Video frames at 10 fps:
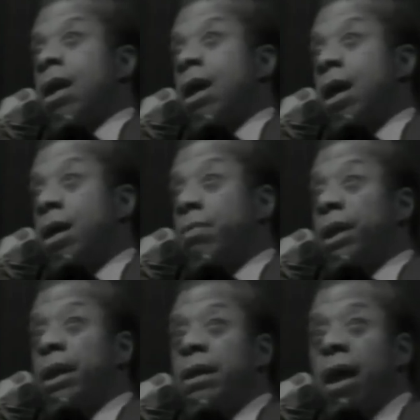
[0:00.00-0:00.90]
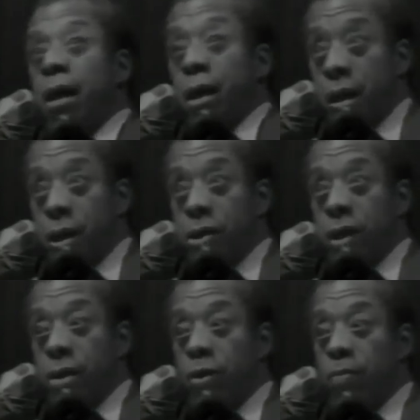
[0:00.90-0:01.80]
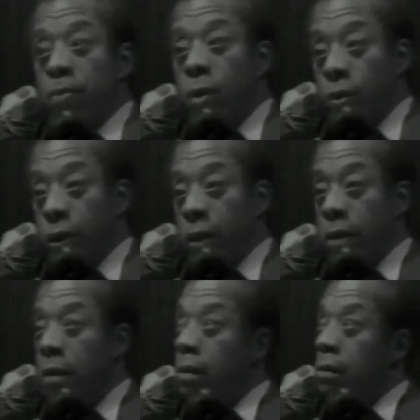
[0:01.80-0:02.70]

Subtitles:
And the billion-dollar industry is more important